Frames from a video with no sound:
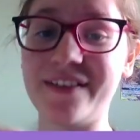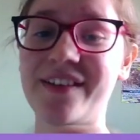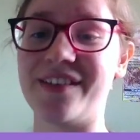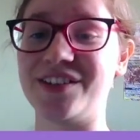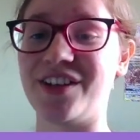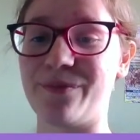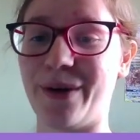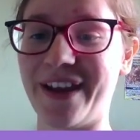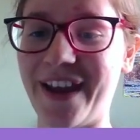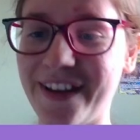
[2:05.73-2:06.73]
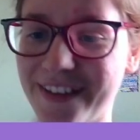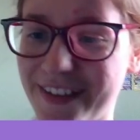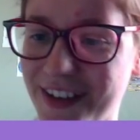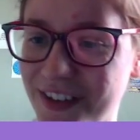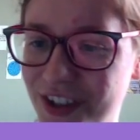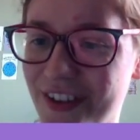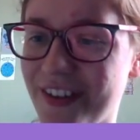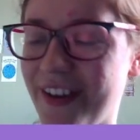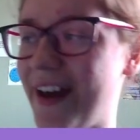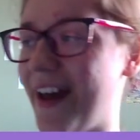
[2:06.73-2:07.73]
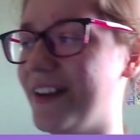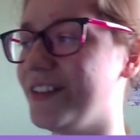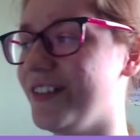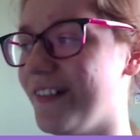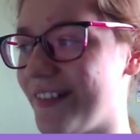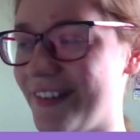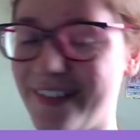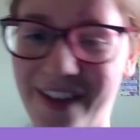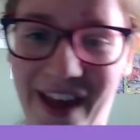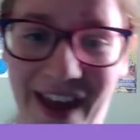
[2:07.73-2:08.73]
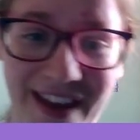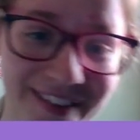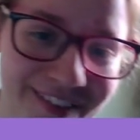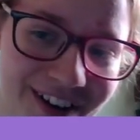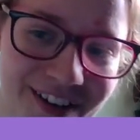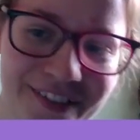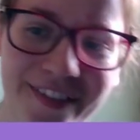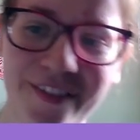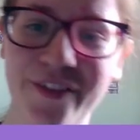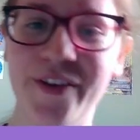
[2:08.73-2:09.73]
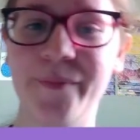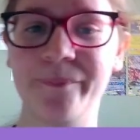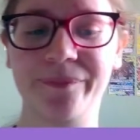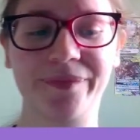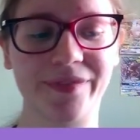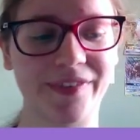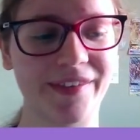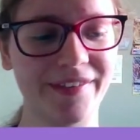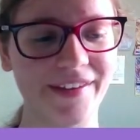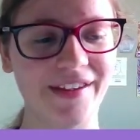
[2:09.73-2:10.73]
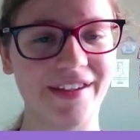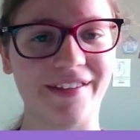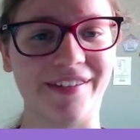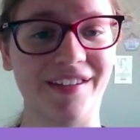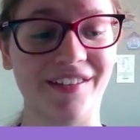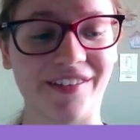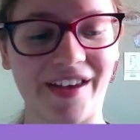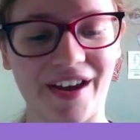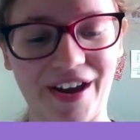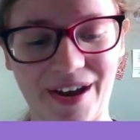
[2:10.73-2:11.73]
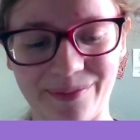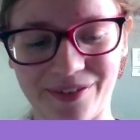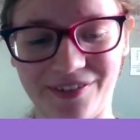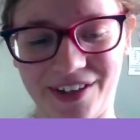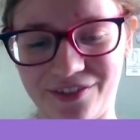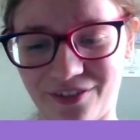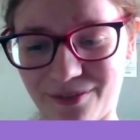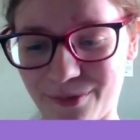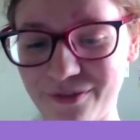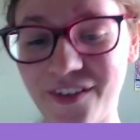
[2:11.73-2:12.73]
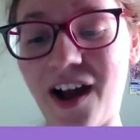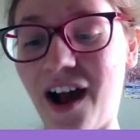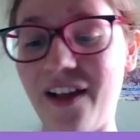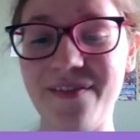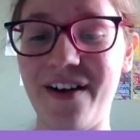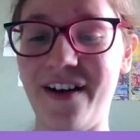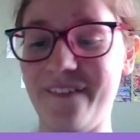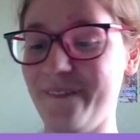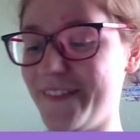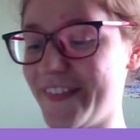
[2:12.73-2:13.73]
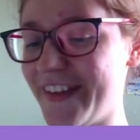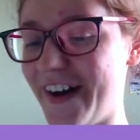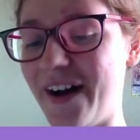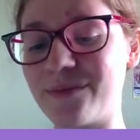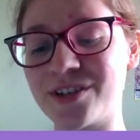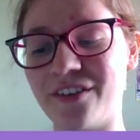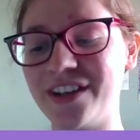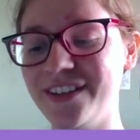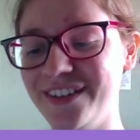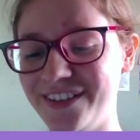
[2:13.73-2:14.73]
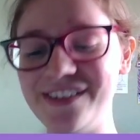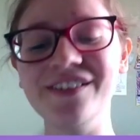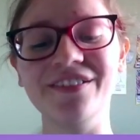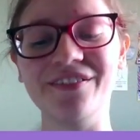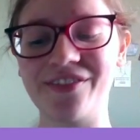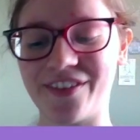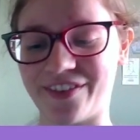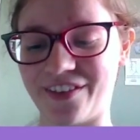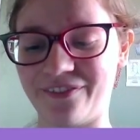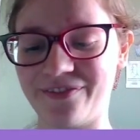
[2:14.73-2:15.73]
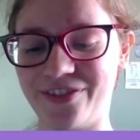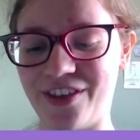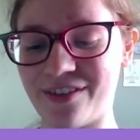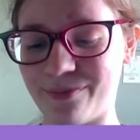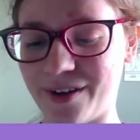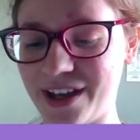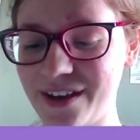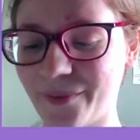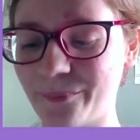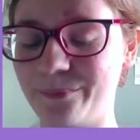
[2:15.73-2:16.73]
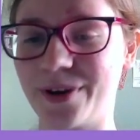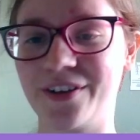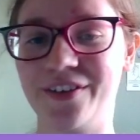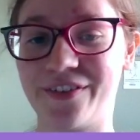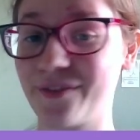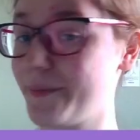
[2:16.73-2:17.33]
stitches by 80 stitches and uses 8 colours. It is absolutely adorable. I'm showing you the stuff this way because